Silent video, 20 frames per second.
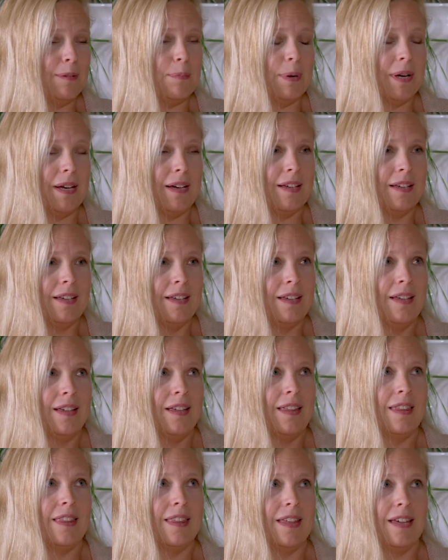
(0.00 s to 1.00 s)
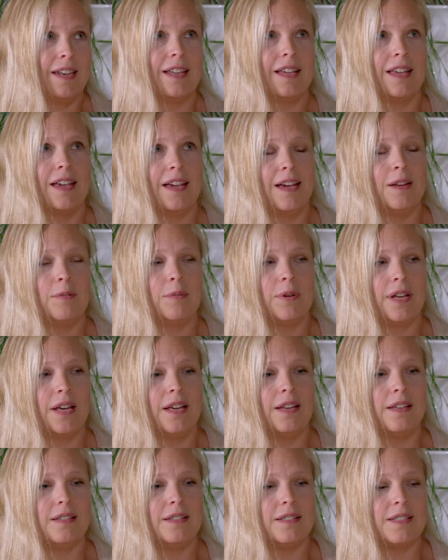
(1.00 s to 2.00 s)
But then again, when
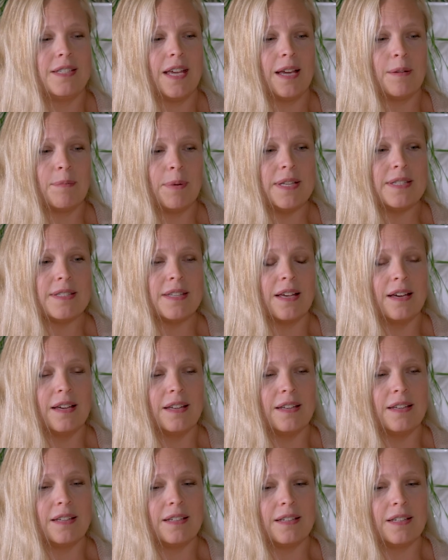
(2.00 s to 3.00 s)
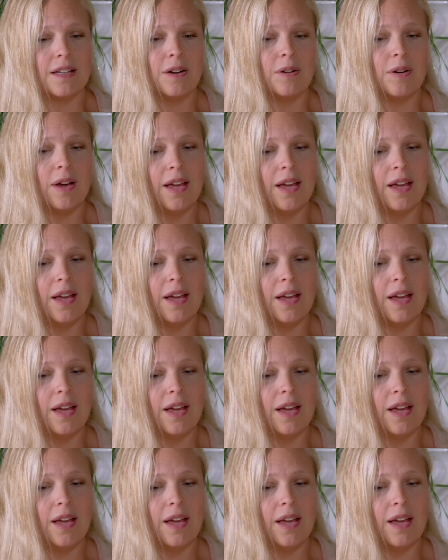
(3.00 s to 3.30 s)
I take my son and go,